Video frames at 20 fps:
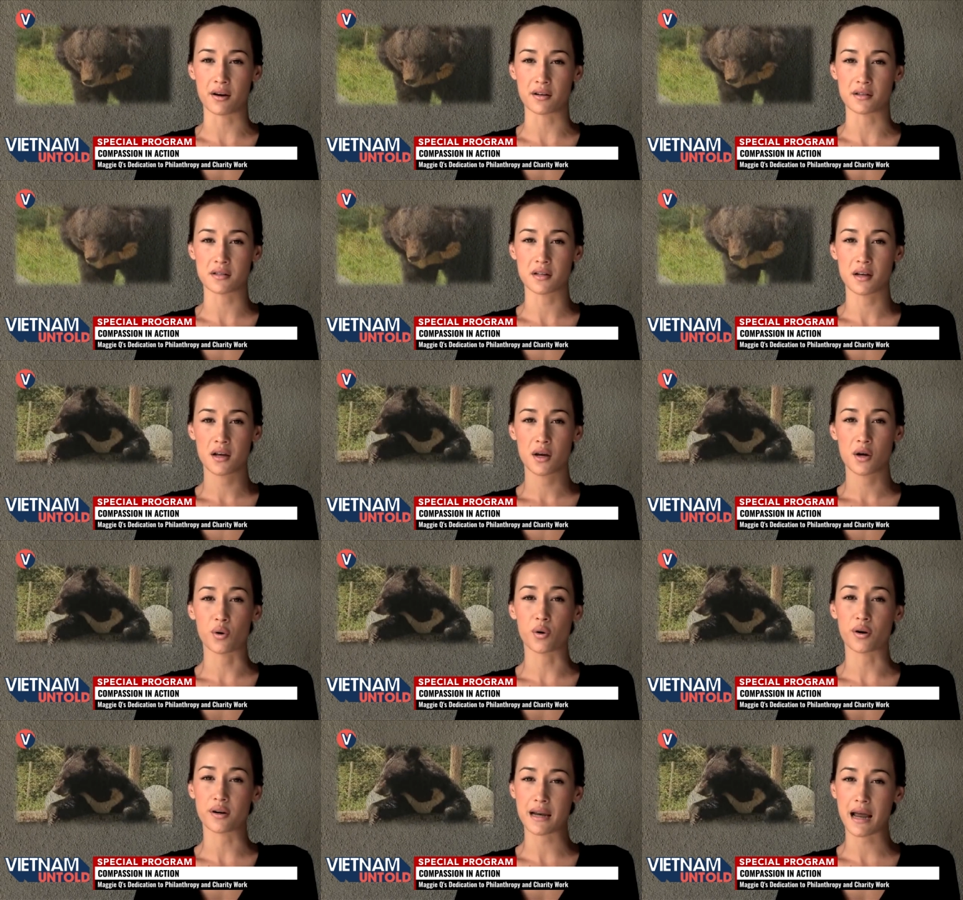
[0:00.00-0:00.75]
rights
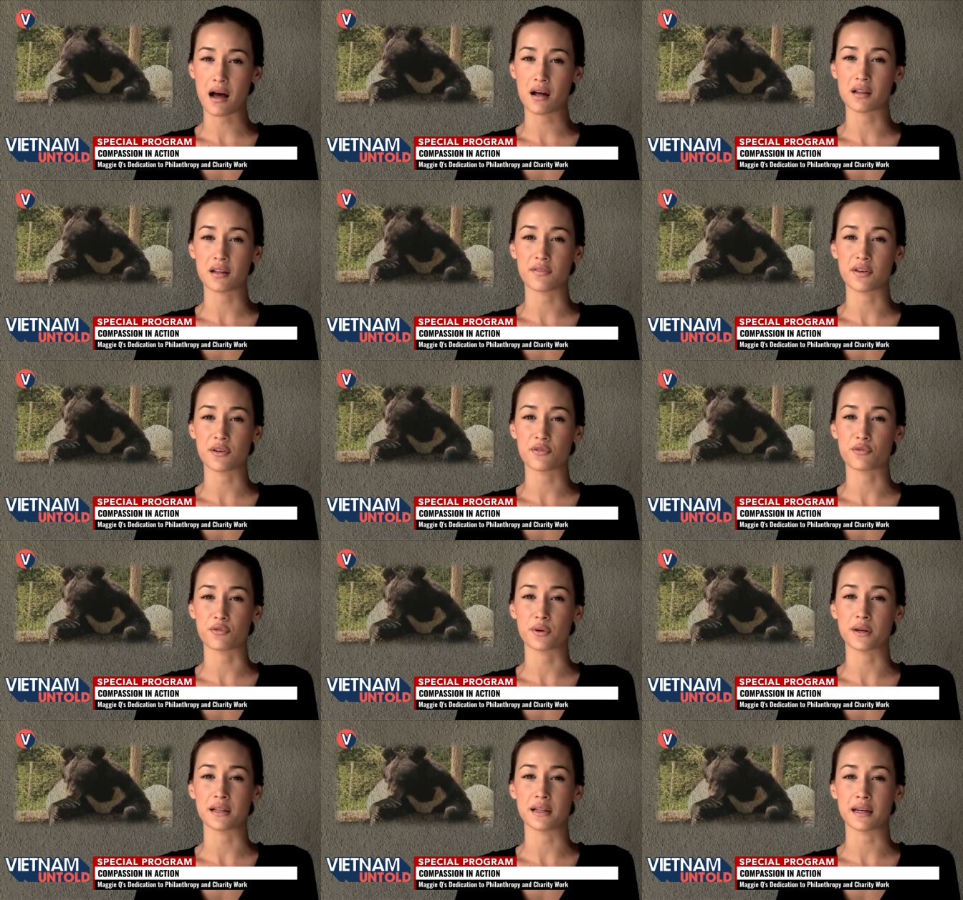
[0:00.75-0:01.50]
activist,
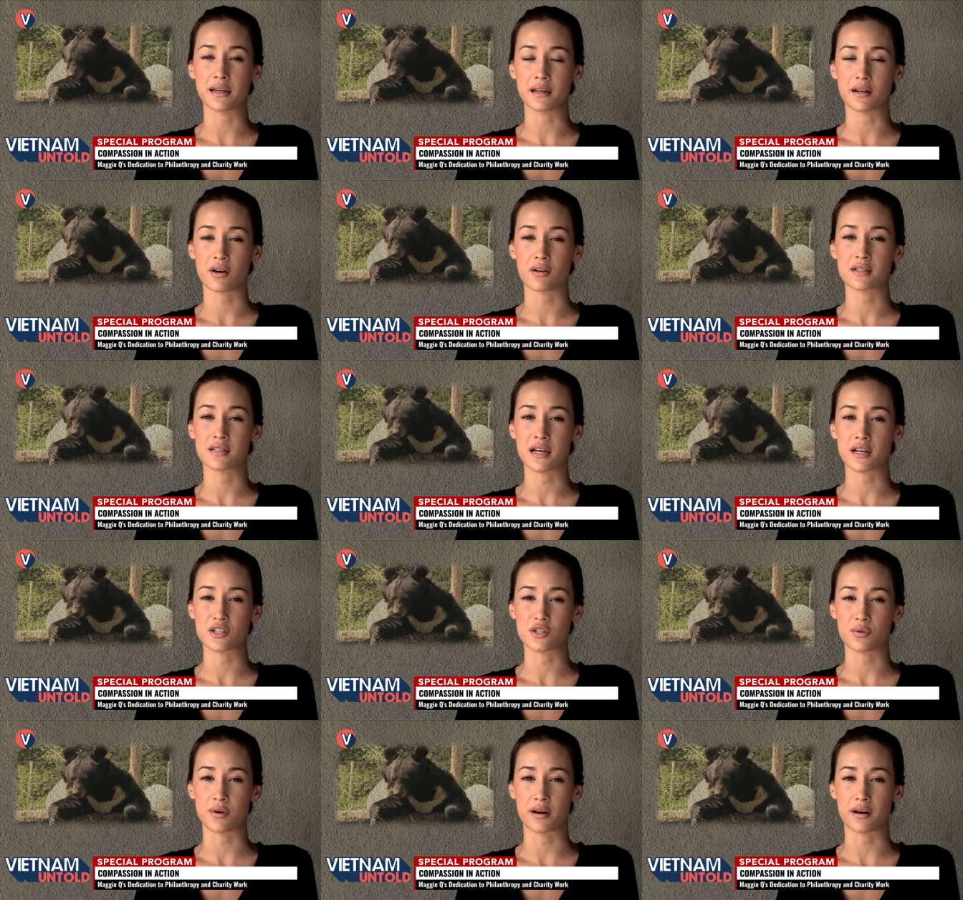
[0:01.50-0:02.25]
she
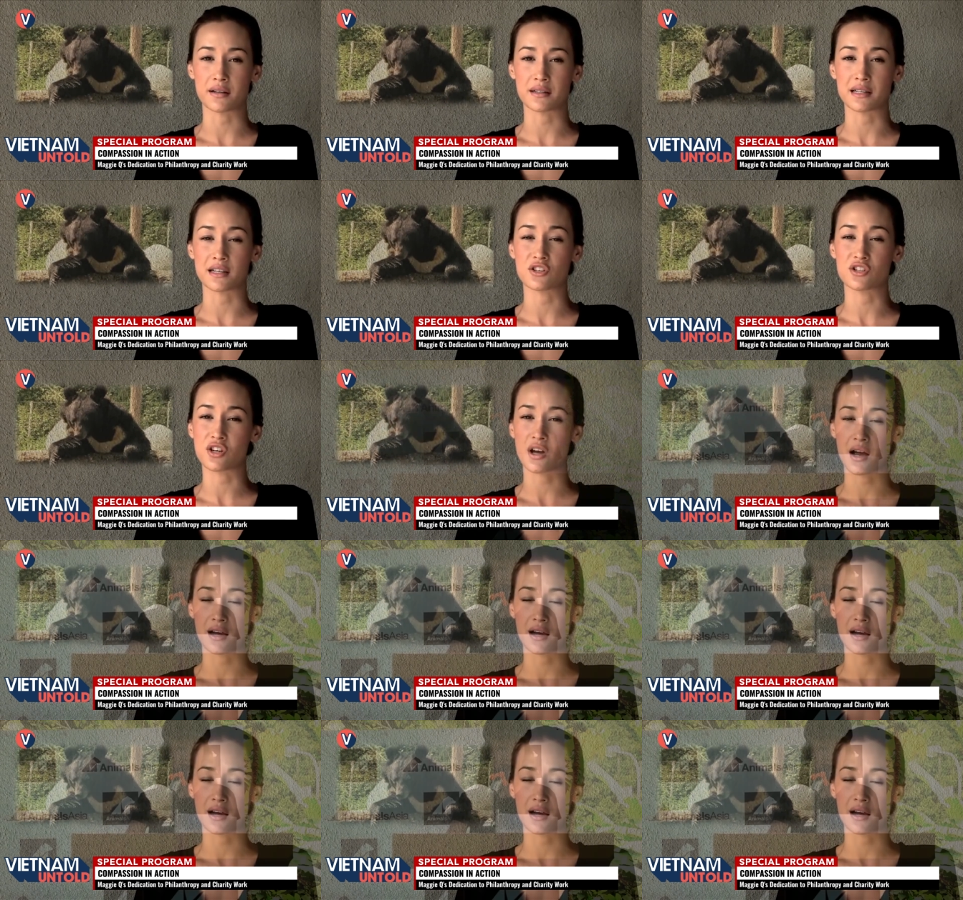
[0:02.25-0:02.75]
consistently advocates